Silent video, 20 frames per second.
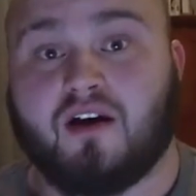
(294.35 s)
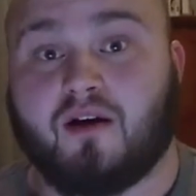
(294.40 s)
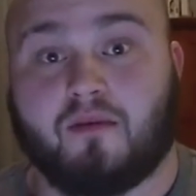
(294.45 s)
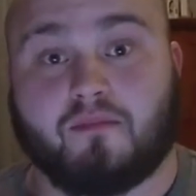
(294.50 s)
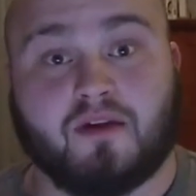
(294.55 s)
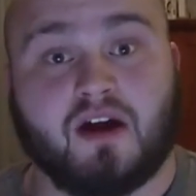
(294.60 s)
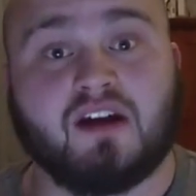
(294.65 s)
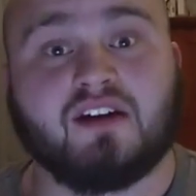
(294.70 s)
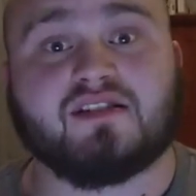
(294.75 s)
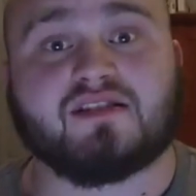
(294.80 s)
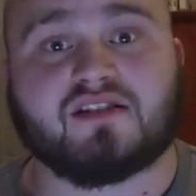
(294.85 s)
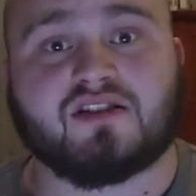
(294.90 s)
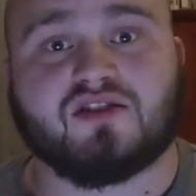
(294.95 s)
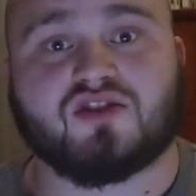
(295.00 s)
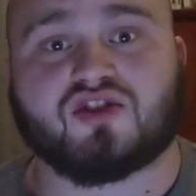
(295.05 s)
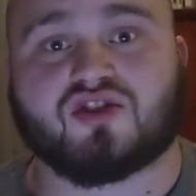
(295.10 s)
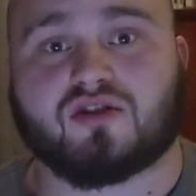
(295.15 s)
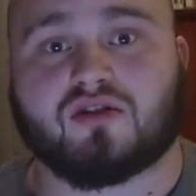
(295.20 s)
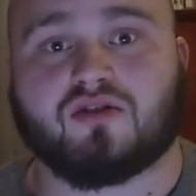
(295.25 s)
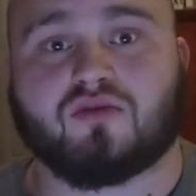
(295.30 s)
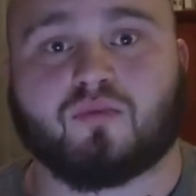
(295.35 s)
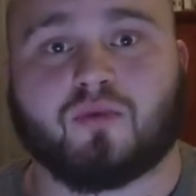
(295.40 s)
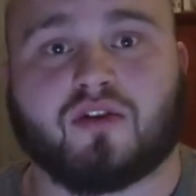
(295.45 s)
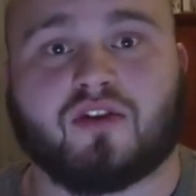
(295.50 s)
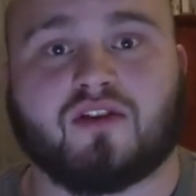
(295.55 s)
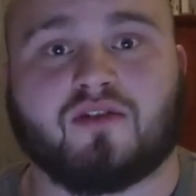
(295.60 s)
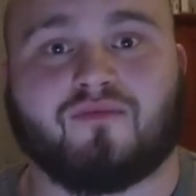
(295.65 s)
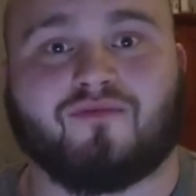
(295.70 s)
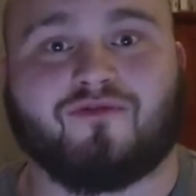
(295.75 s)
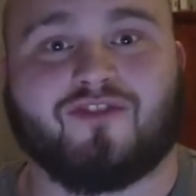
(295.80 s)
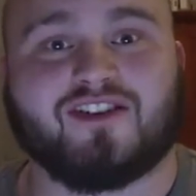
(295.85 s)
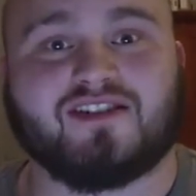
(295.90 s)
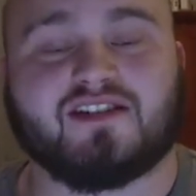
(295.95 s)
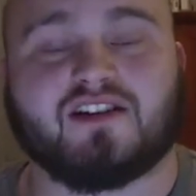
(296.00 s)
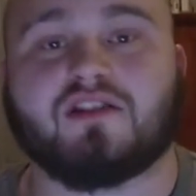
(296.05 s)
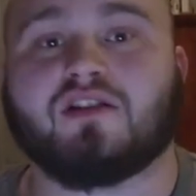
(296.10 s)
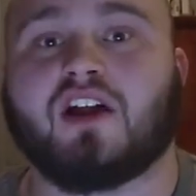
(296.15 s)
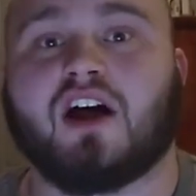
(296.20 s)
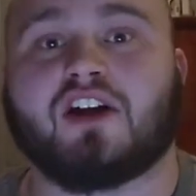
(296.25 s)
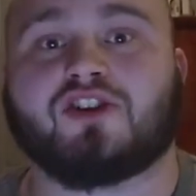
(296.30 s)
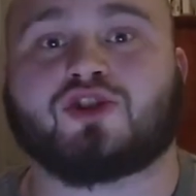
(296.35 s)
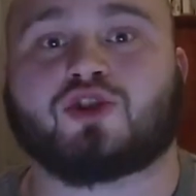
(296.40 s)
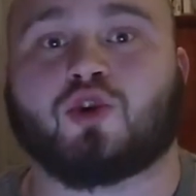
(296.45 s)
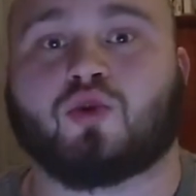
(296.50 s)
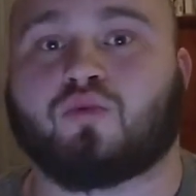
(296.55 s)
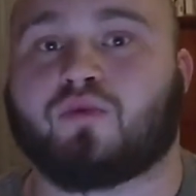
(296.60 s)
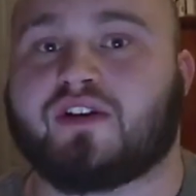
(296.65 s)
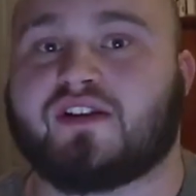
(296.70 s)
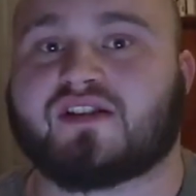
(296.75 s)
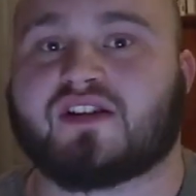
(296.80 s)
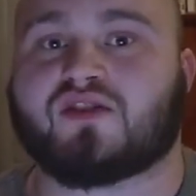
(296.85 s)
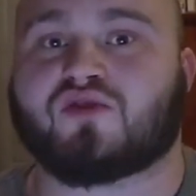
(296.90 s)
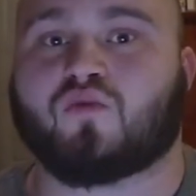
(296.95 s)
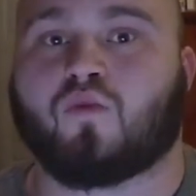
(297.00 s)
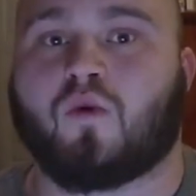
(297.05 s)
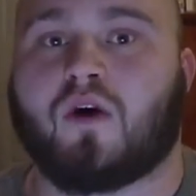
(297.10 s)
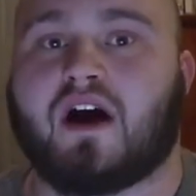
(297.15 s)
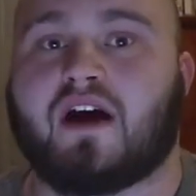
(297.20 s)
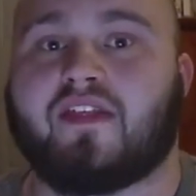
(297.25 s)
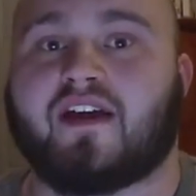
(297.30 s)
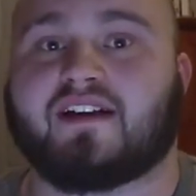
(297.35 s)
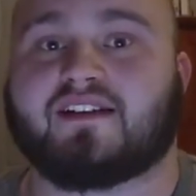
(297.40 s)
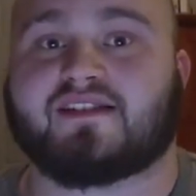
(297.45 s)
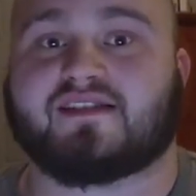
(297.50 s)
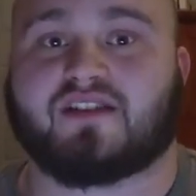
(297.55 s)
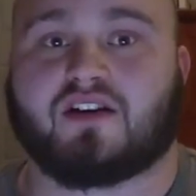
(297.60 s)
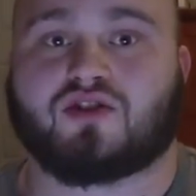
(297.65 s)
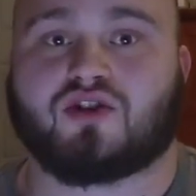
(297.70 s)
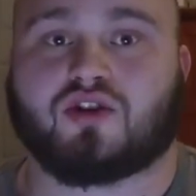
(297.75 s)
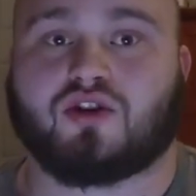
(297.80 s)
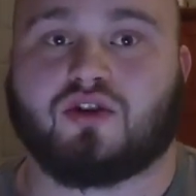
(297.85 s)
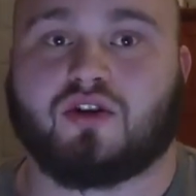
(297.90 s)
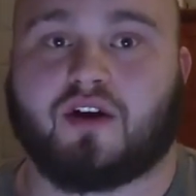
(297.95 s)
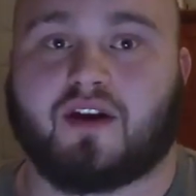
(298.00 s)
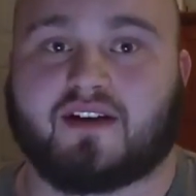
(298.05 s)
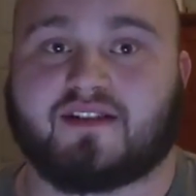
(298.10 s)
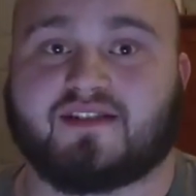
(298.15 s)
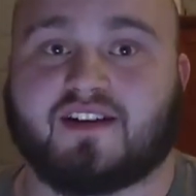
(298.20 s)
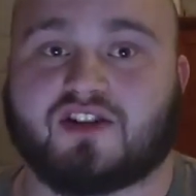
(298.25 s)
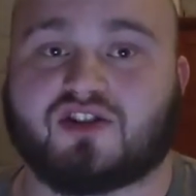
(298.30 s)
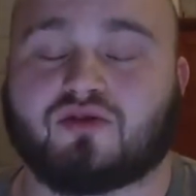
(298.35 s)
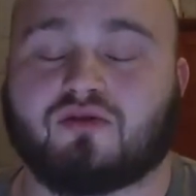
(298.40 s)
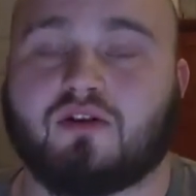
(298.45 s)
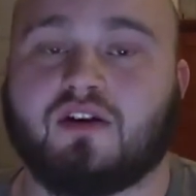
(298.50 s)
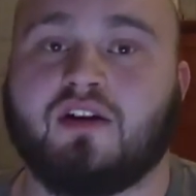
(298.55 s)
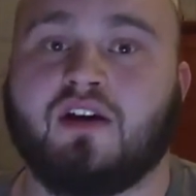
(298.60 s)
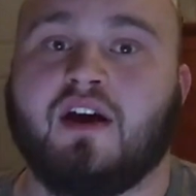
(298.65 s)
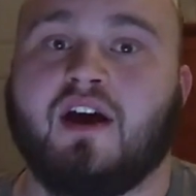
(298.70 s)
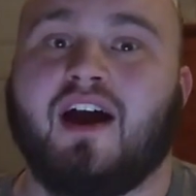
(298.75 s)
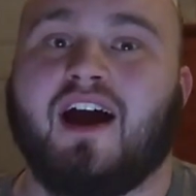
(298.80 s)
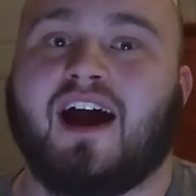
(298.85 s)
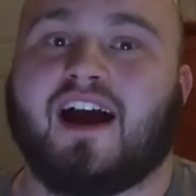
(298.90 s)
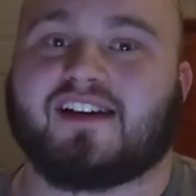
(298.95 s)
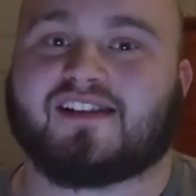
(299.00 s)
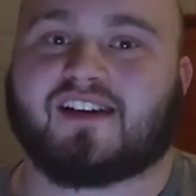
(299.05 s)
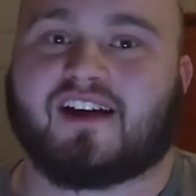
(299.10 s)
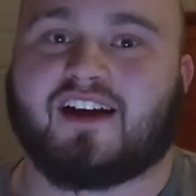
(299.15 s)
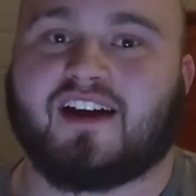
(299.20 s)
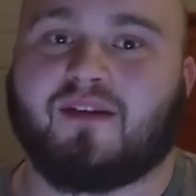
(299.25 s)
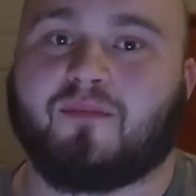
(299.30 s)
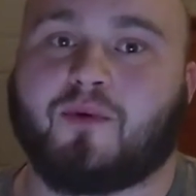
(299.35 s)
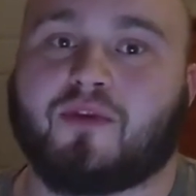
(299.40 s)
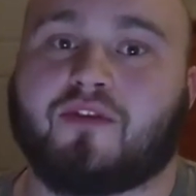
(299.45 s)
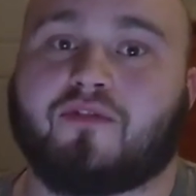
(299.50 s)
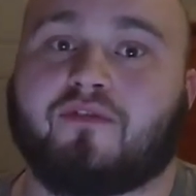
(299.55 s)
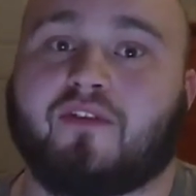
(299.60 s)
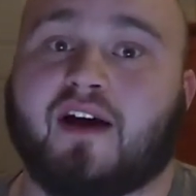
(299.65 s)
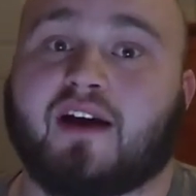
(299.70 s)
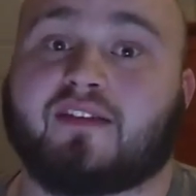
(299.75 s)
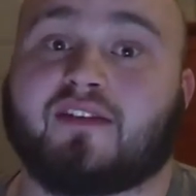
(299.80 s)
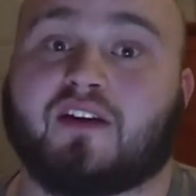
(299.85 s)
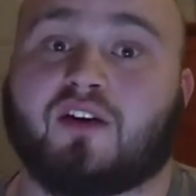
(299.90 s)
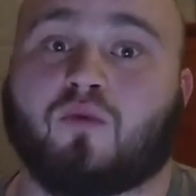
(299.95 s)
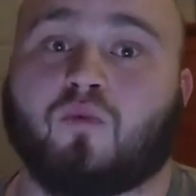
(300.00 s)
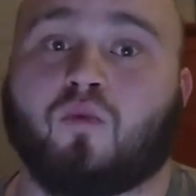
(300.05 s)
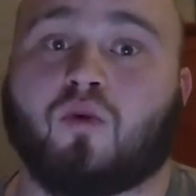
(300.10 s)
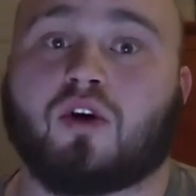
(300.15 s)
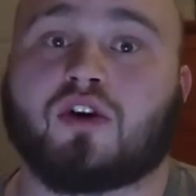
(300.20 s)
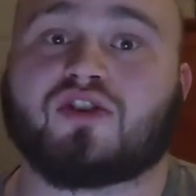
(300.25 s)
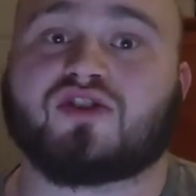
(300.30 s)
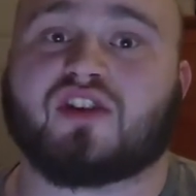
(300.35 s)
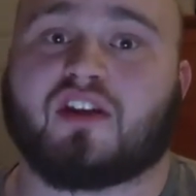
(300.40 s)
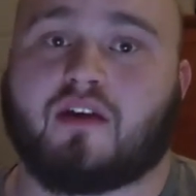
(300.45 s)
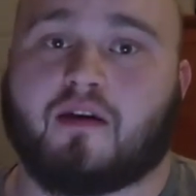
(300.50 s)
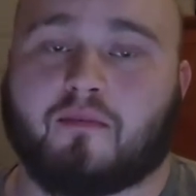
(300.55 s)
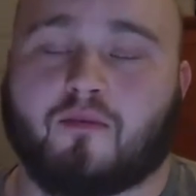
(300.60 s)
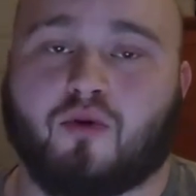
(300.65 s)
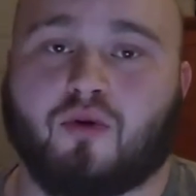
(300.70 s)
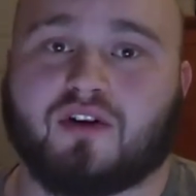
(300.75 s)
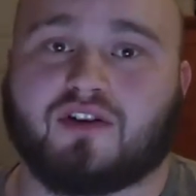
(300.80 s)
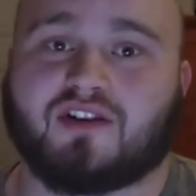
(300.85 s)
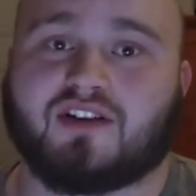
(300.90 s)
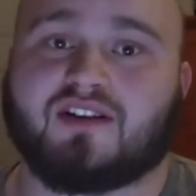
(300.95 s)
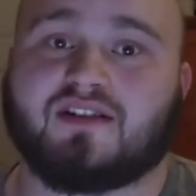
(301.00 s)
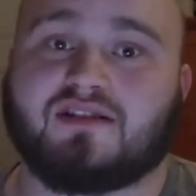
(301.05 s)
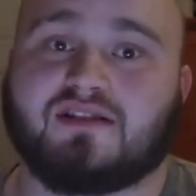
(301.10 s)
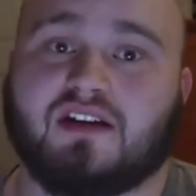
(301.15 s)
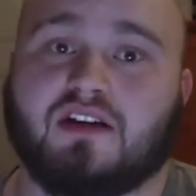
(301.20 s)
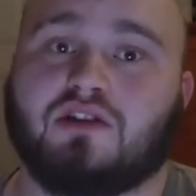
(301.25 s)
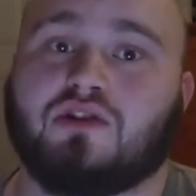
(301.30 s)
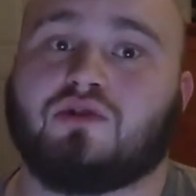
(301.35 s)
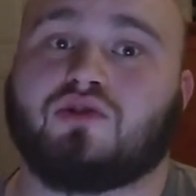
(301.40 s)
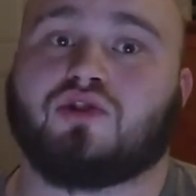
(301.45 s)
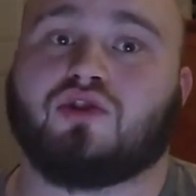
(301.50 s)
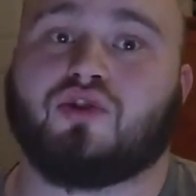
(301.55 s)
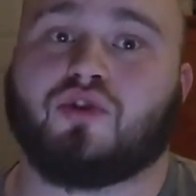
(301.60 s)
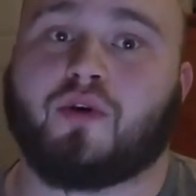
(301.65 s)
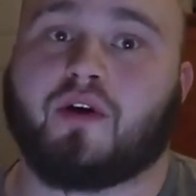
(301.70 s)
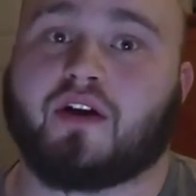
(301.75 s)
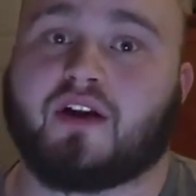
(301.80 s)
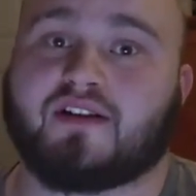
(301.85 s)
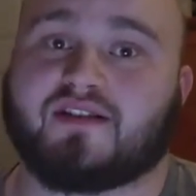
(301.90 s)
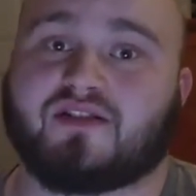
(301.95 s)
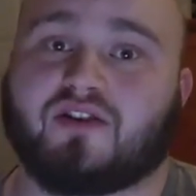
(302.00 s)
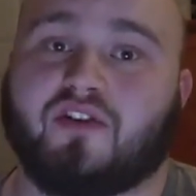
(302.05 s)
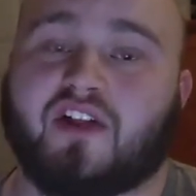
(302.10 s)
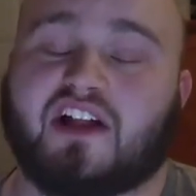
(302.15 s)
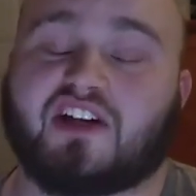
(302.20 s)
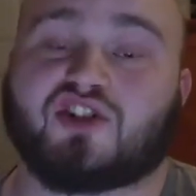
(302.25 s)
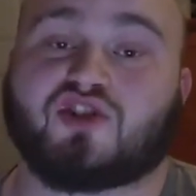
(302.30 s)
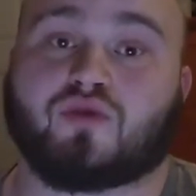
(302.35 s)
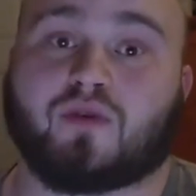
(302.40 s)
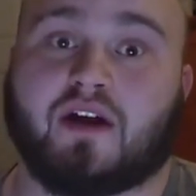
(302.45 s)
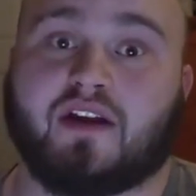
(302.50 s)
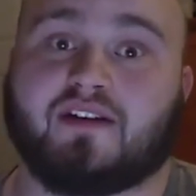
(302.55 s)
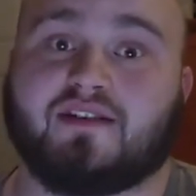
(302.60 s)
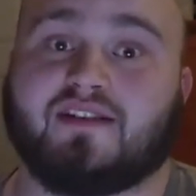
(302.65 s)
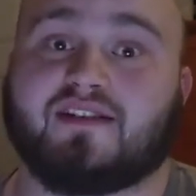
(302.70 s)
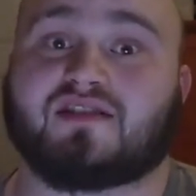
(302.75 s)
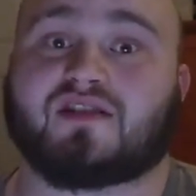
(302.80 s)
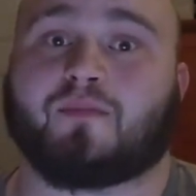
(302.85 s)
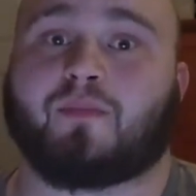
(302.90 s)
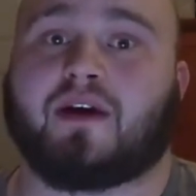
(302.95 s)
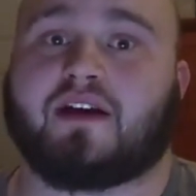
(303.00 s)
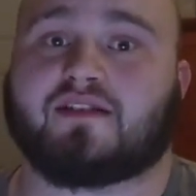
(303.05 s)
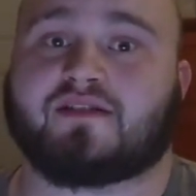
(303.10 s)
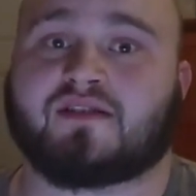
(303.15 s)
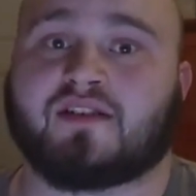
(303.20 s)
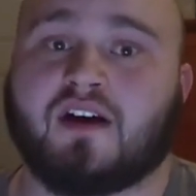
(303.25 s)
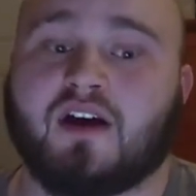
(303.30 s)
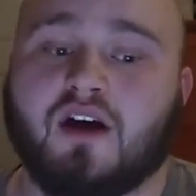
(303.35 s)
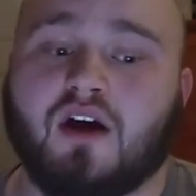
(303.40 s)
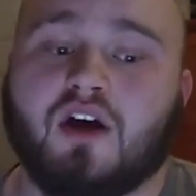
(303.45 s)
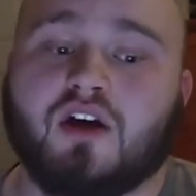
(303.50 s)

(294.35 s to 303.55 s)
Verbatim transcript: I'm not as concerned with the physiological reasons why that is such a good accessory as I am with the fact that it works and I'm going to continue to do it until that trend dissipates.